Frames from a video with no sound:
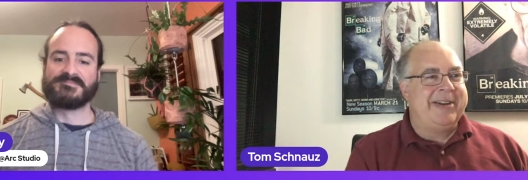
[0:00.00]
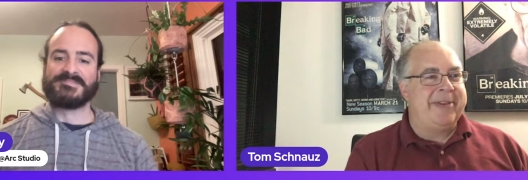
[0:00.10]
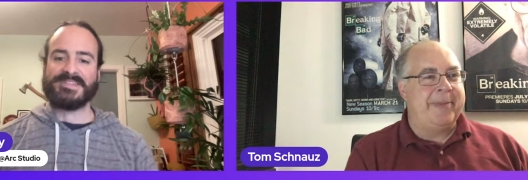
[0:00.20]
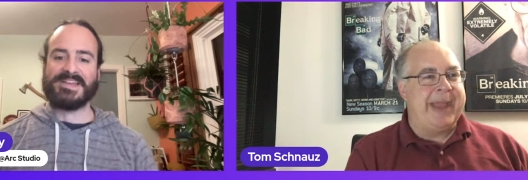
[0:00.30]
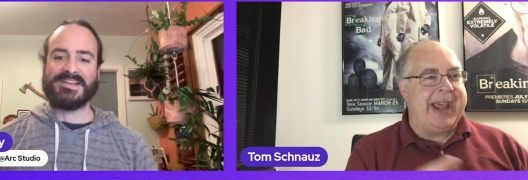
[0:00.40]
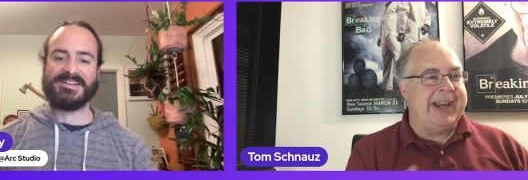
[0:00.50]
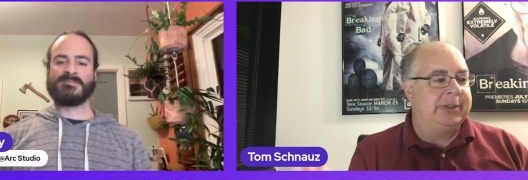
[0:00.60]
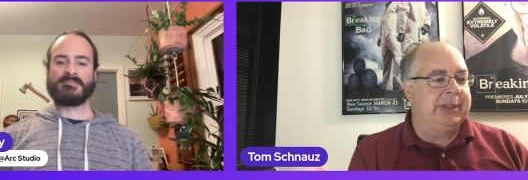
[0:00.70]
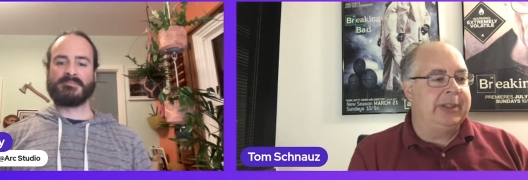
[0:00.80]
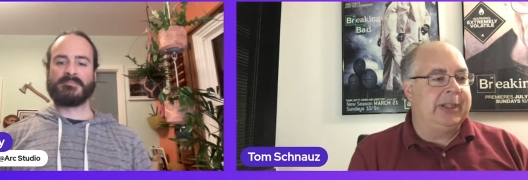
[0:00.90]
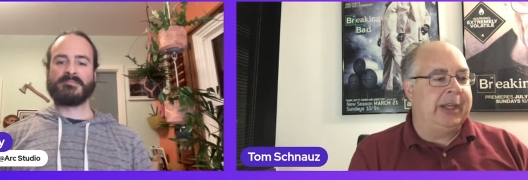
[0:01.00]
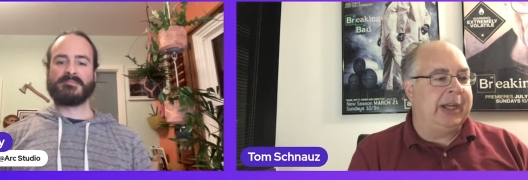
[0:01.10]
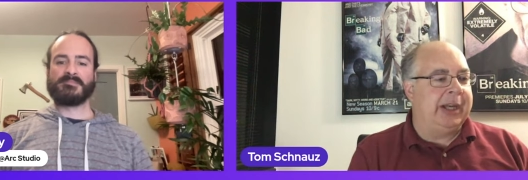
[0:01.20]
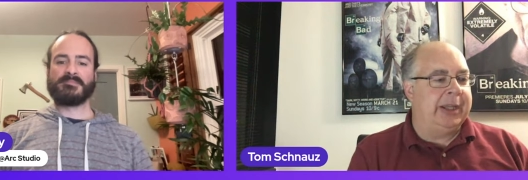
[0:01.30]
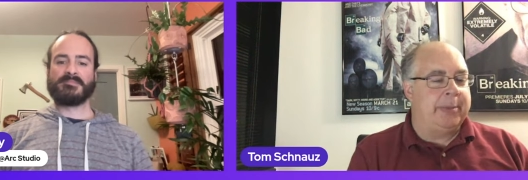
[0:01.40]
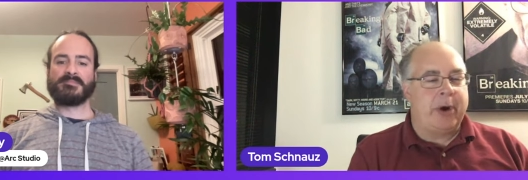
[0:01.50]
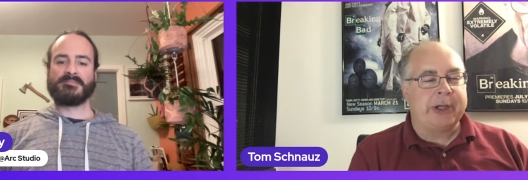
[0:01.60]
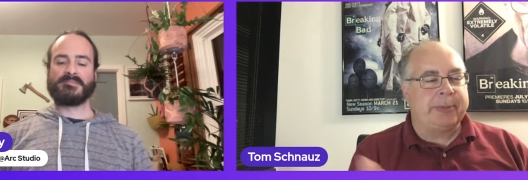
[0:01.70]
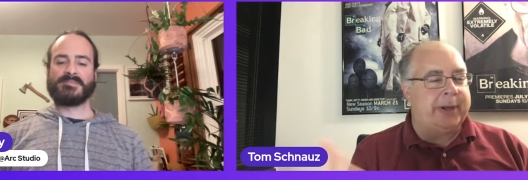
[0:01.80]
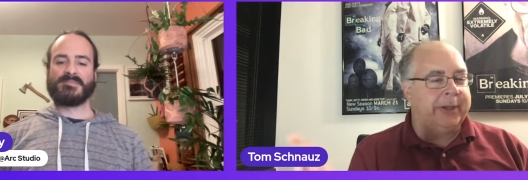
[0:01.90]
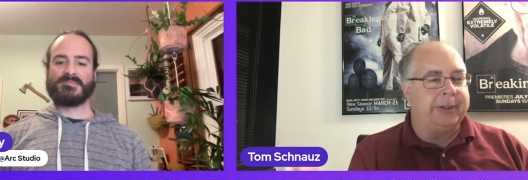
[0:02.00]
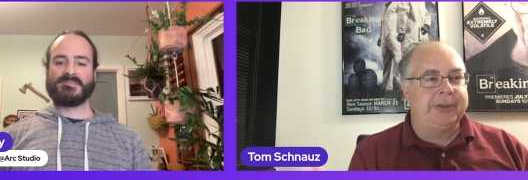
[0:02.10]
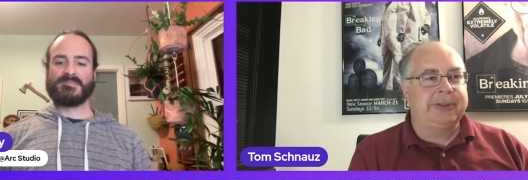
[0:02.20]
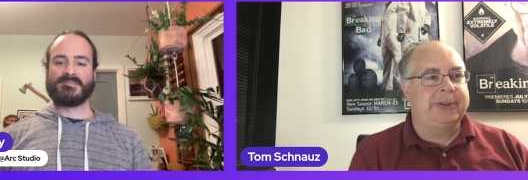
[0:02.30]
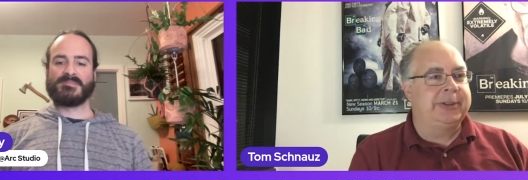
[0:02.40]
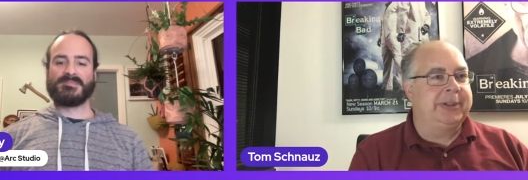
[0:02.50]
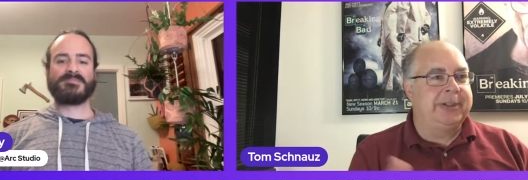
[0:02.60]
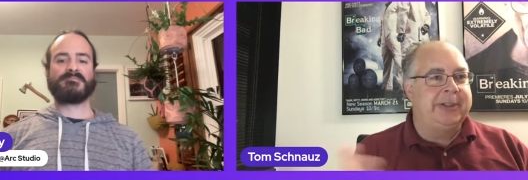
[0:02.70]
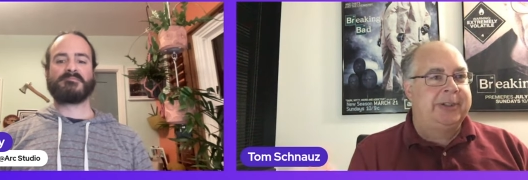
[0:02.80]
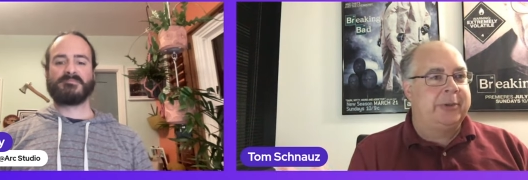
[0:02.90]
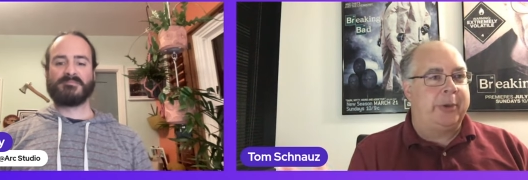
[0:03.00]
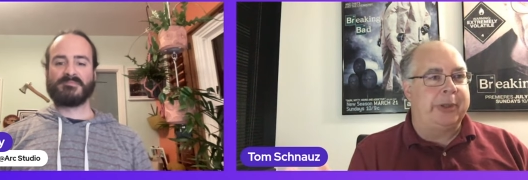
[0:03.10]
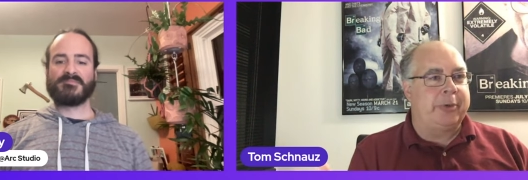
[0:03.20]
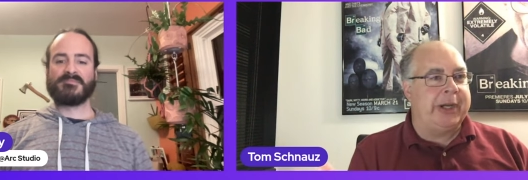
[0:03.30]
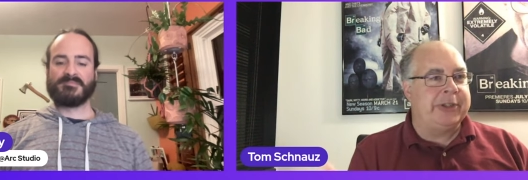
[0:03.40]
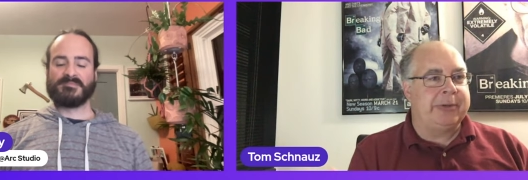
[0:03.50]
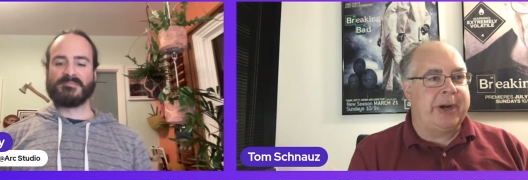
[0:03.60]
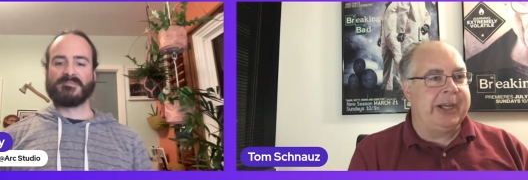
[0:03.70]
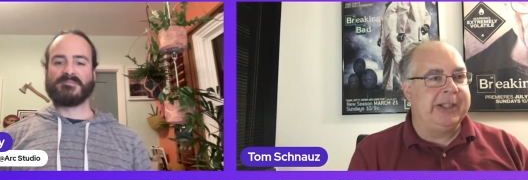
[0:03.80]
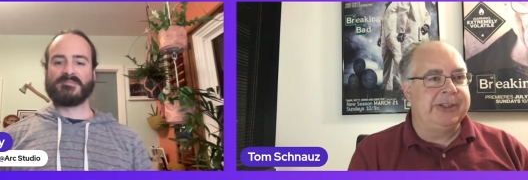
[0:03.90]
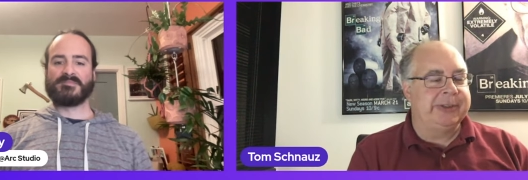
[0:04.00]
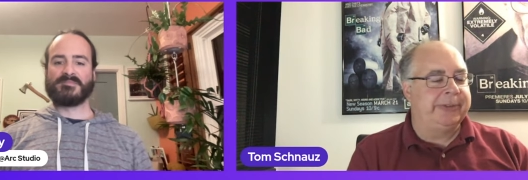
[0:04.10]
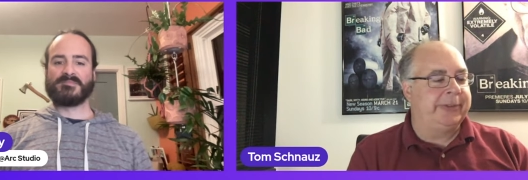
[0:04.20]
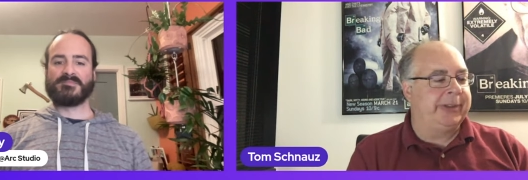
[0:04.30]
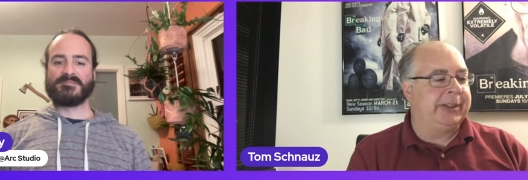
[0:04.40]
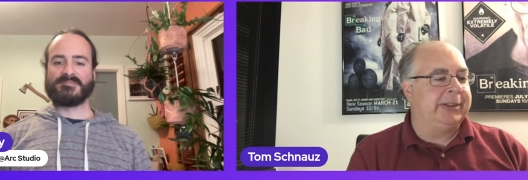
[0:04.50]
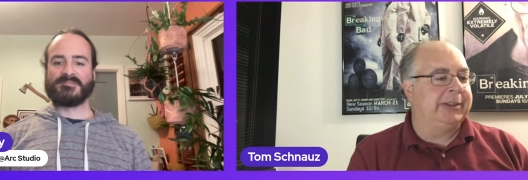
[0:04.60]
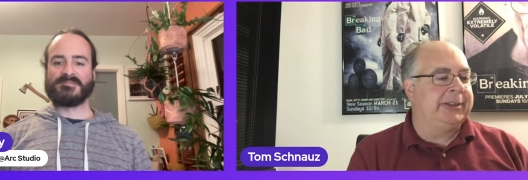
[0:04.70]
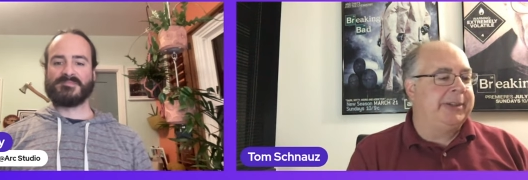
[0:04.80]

Speaker 1: from that uh, the marx brothers all the crazy writings of uh,